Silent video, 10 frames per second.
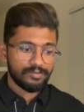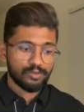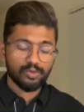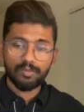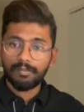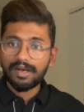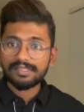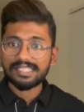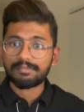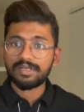through
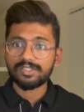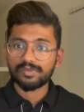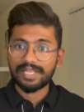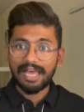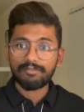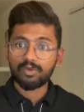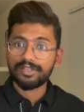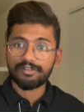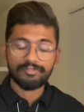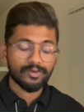months and months we'll have only
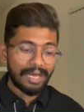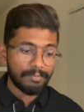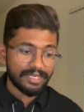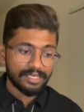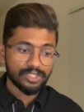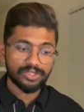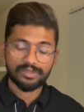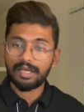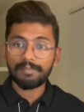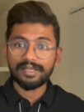a few
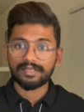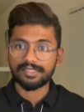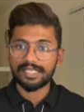applicants,